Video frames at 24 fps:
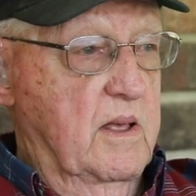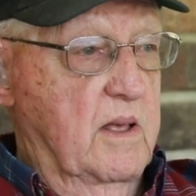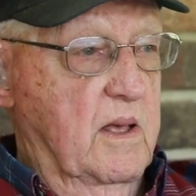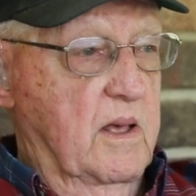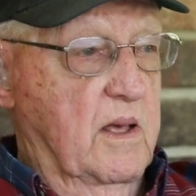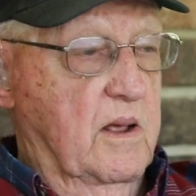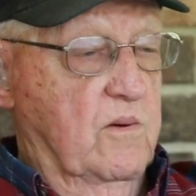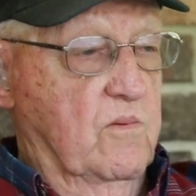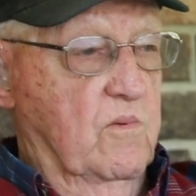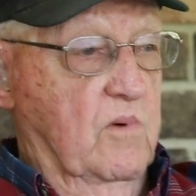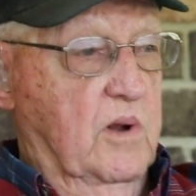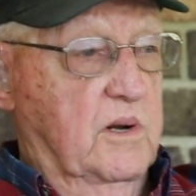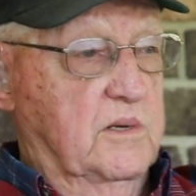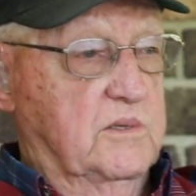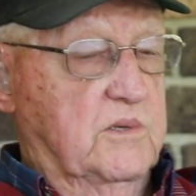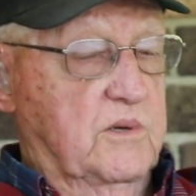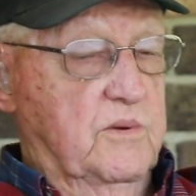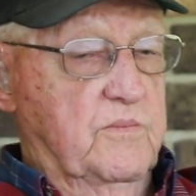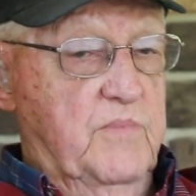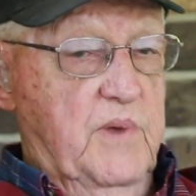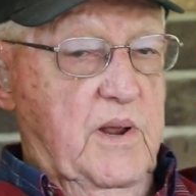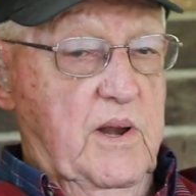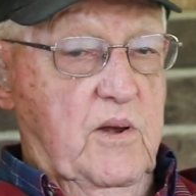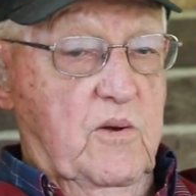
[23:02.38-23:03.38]
I'd watch
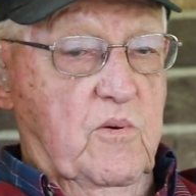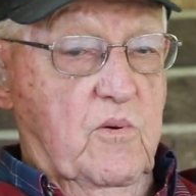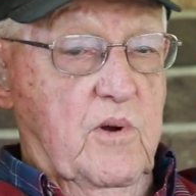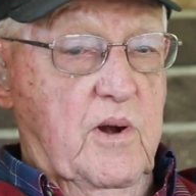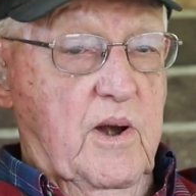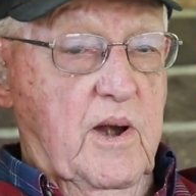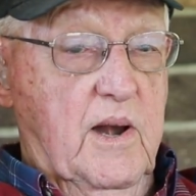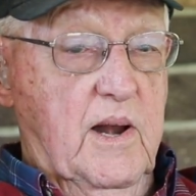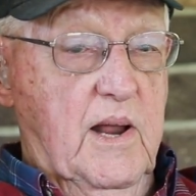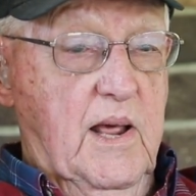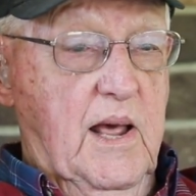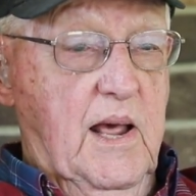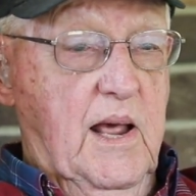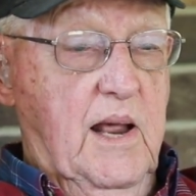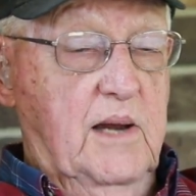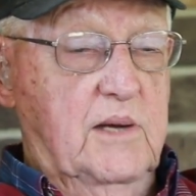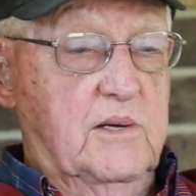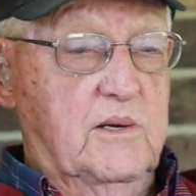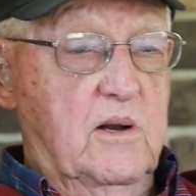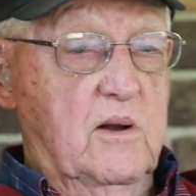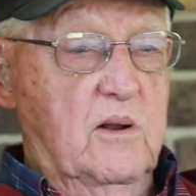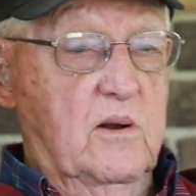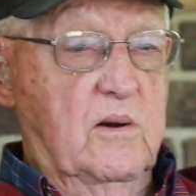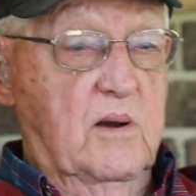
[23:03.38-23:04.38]
the
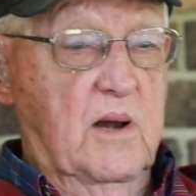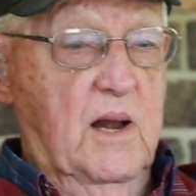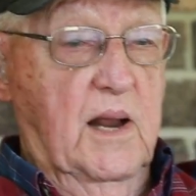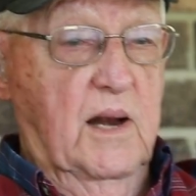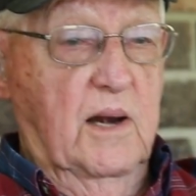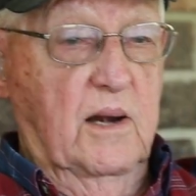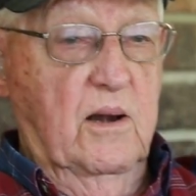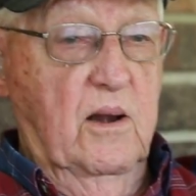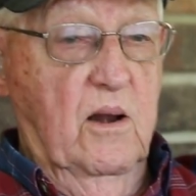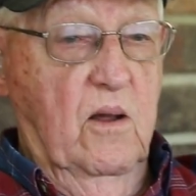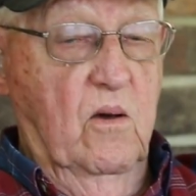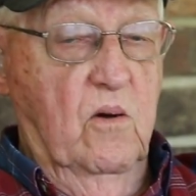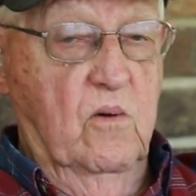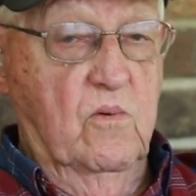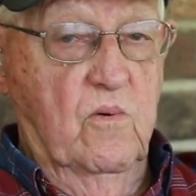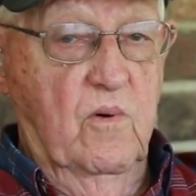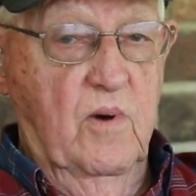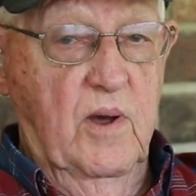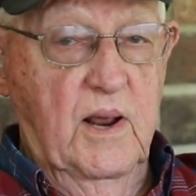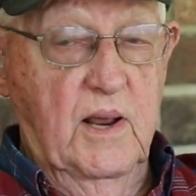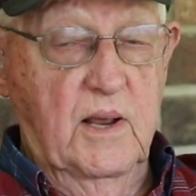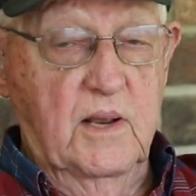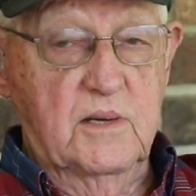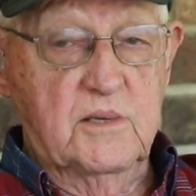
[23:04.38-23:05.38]
B-29s, looked like log
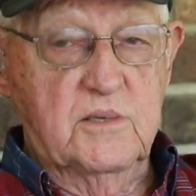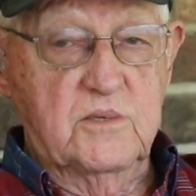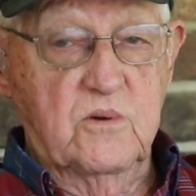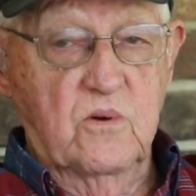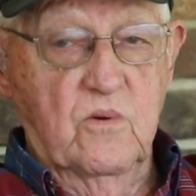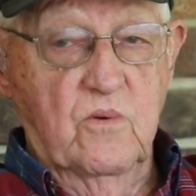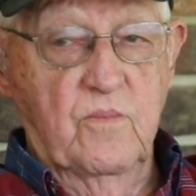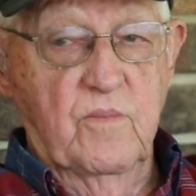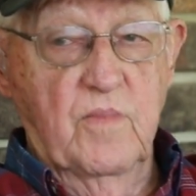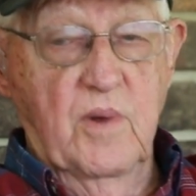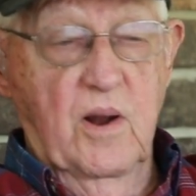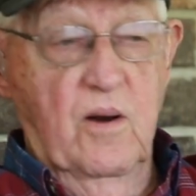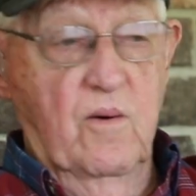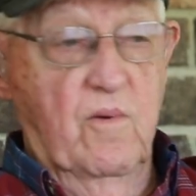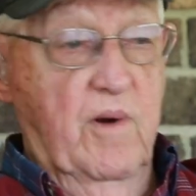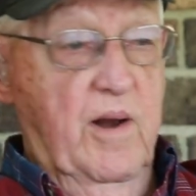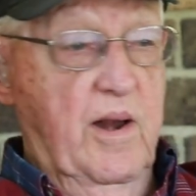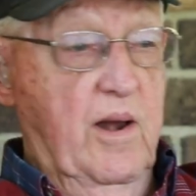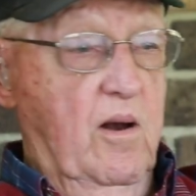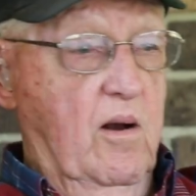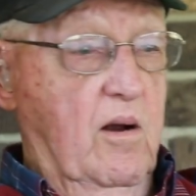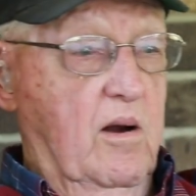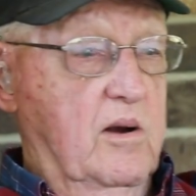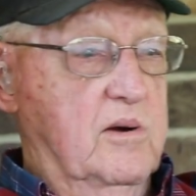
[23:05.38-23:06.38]
wagons on my
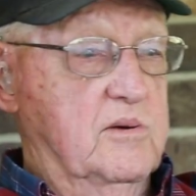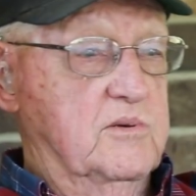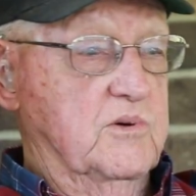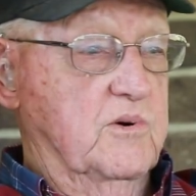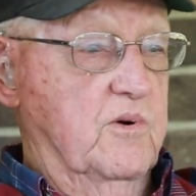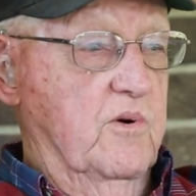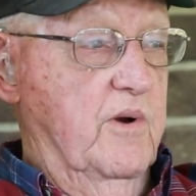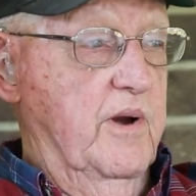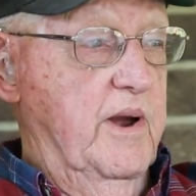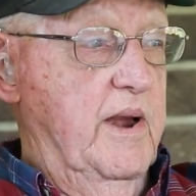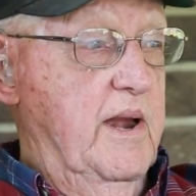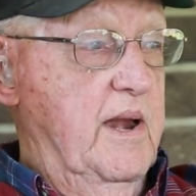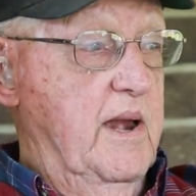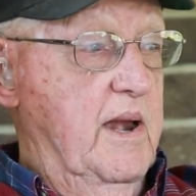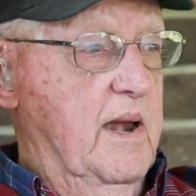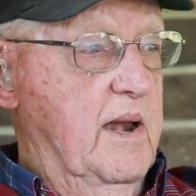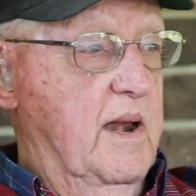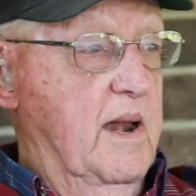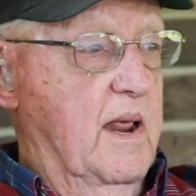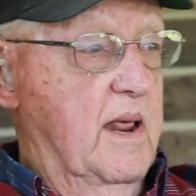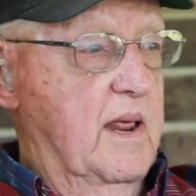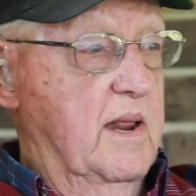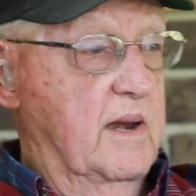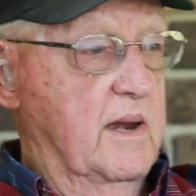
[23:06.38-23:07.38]
radar
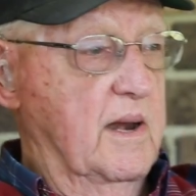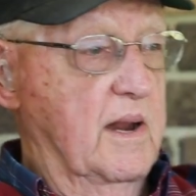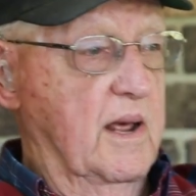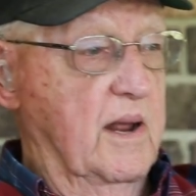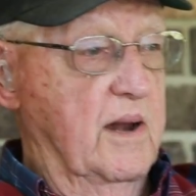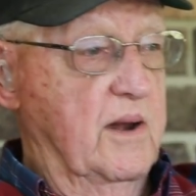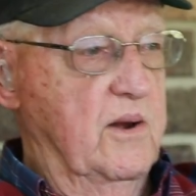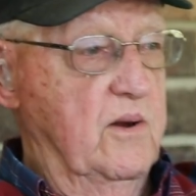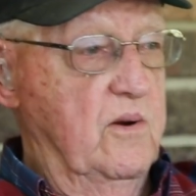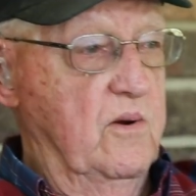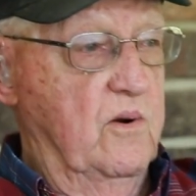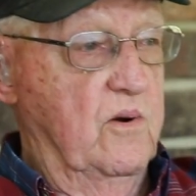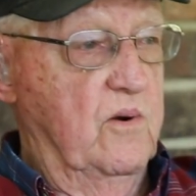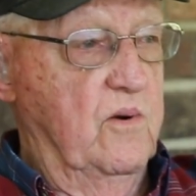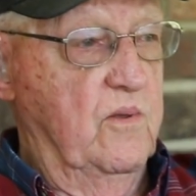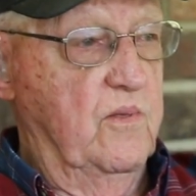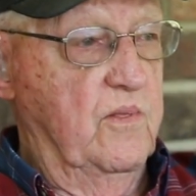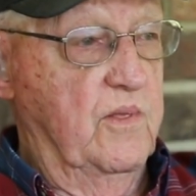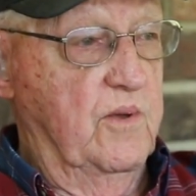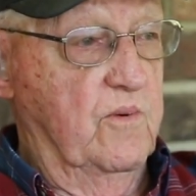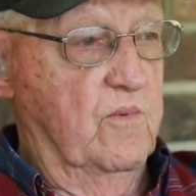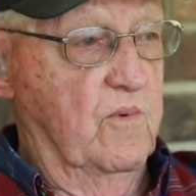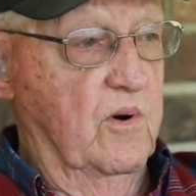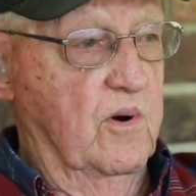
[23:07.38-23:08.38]
screen, and I knew
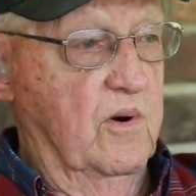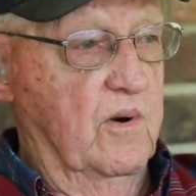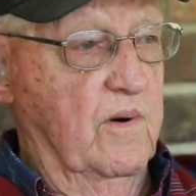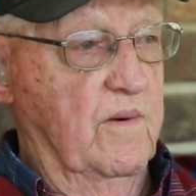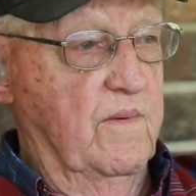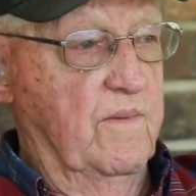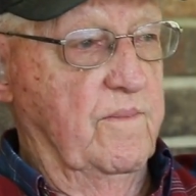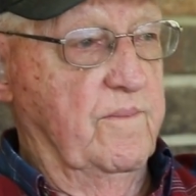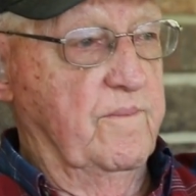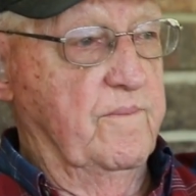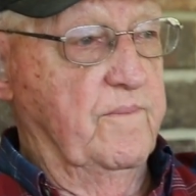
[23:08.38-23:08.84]
who they were.